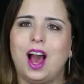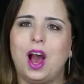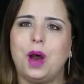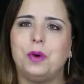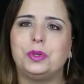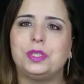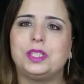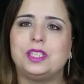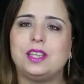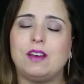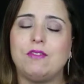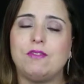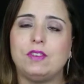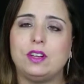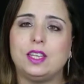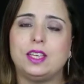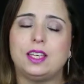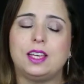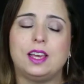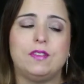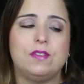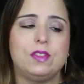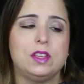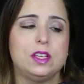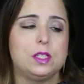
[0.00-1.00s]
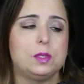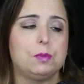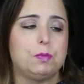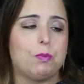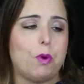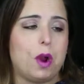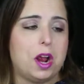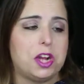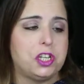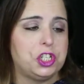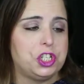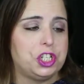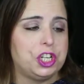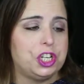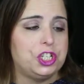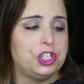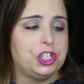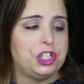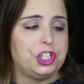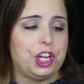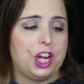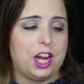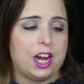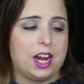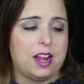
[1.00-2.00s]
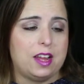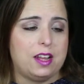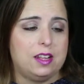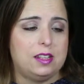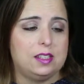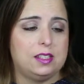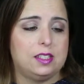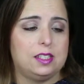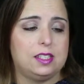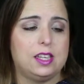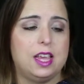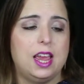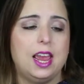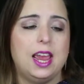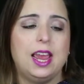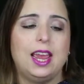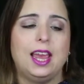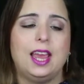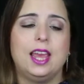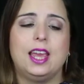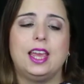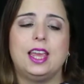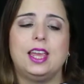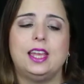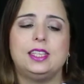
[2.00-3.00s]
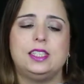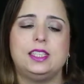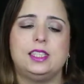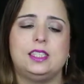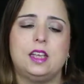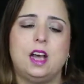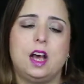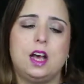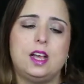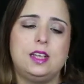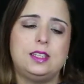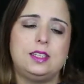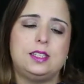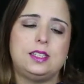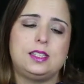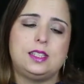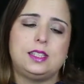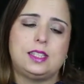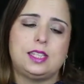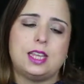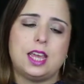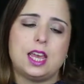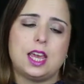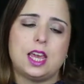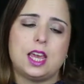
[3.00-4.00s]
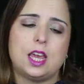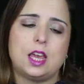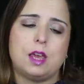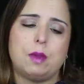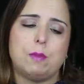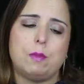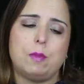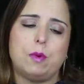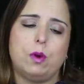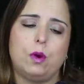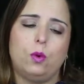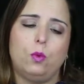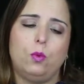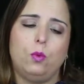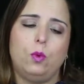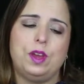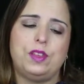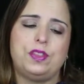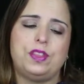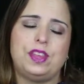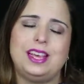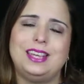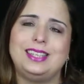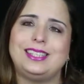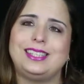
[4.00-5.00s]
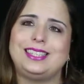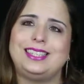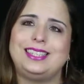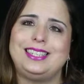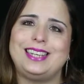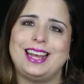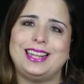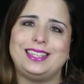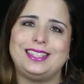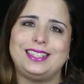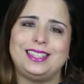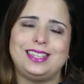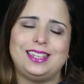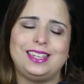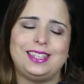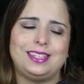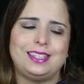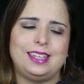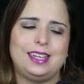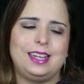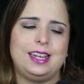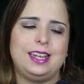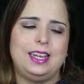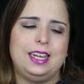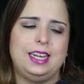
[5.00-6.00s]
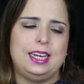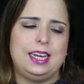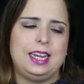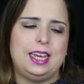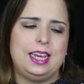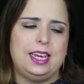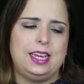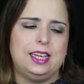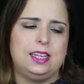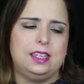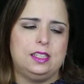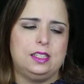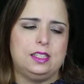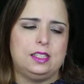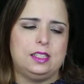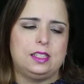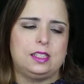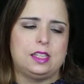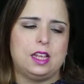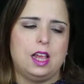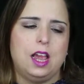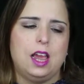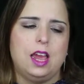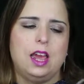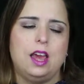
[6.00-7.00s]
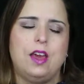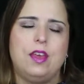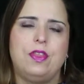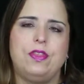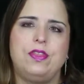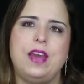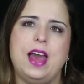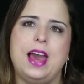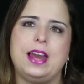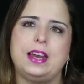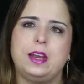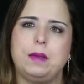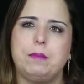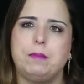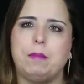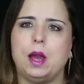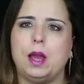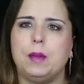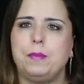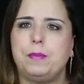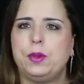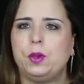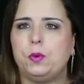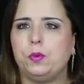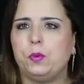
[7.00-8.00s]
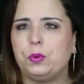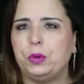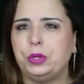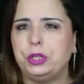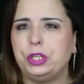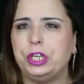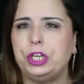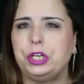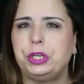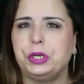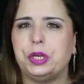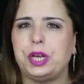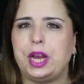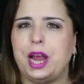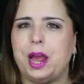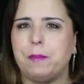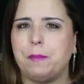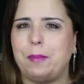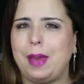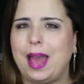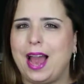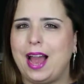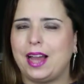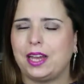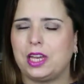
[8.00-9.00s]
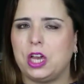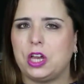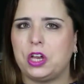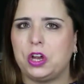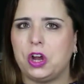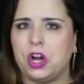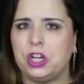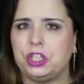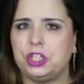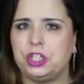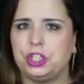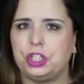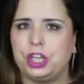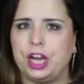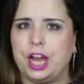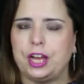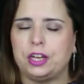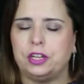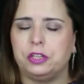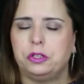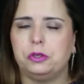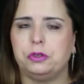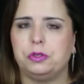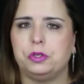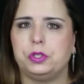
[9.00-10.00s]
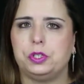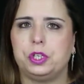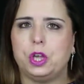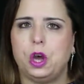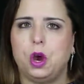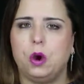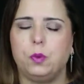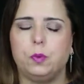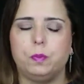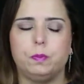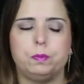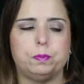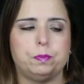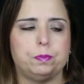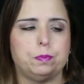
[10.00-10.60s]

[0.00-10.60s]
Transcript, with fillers: will definitely give this brush a chance. It does seem, with as dense as it is, that it might be really good at packing on shadows. So